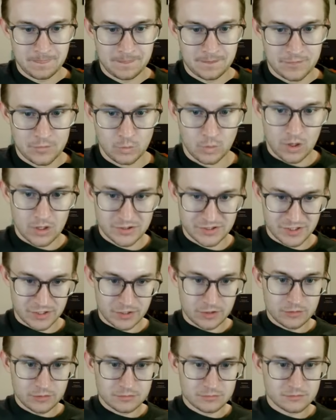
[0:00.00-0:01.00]
You
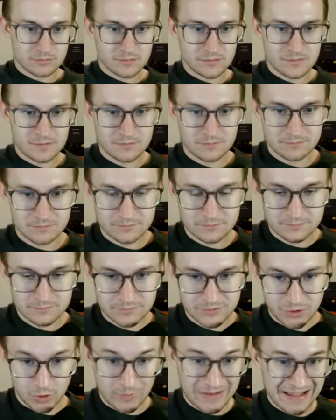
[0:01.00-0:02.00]
also
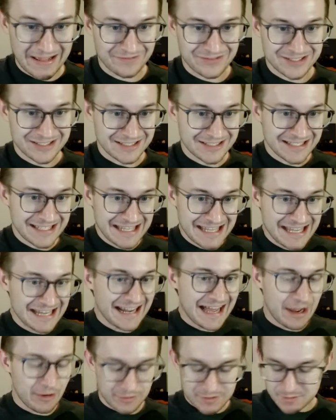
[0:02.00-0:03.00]
don't have to eat
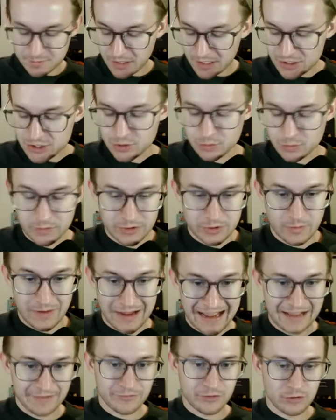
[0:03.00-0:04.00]
out as much when you
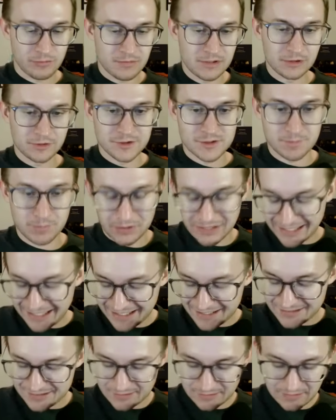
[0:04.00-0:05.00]
have your meals
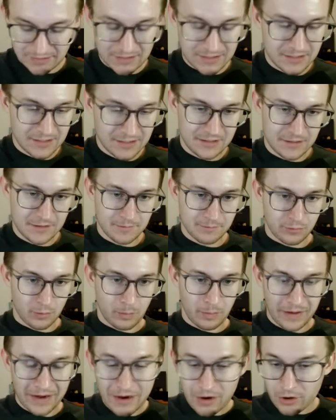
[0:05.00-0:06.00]
planned and
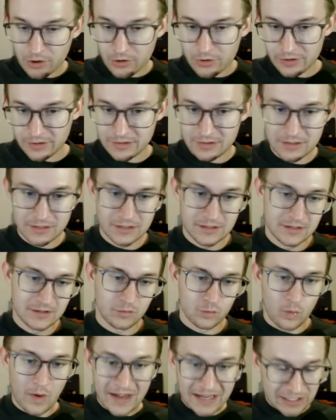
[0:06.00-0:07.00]
prepared and
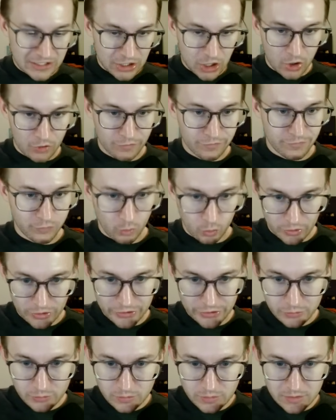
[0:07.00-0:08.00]
ready to go for
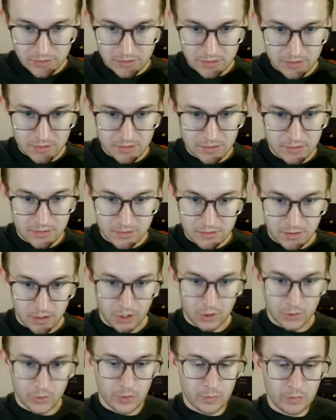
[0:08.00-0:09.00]
you.
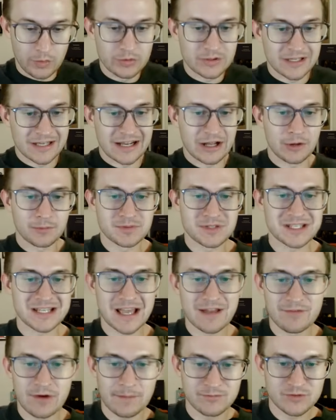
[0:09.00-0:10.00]
Hungry Root can help
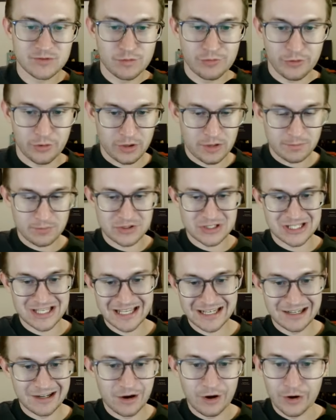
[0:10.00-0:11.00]
save up to
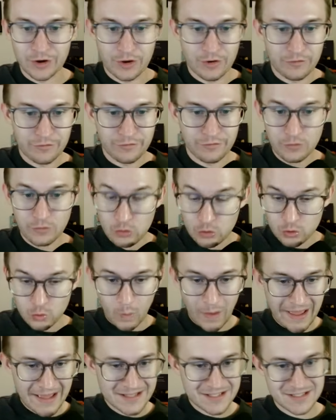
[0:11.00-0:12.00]
30% on food
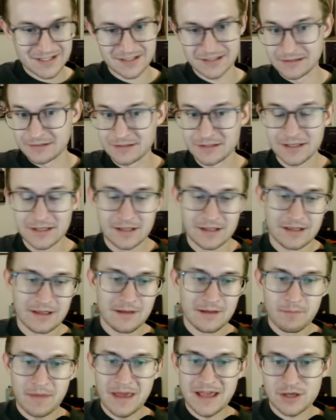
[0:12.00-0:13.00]
waste and
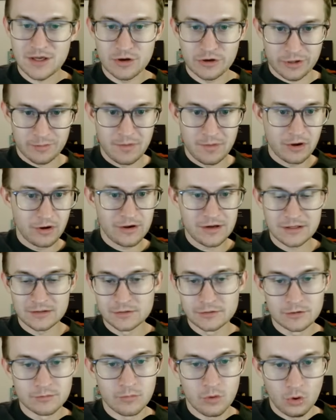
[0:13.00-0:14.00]
make your community a
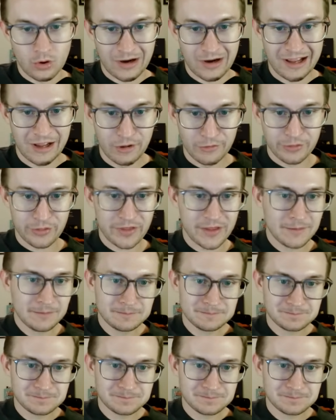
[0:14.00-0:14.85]
little more healthy.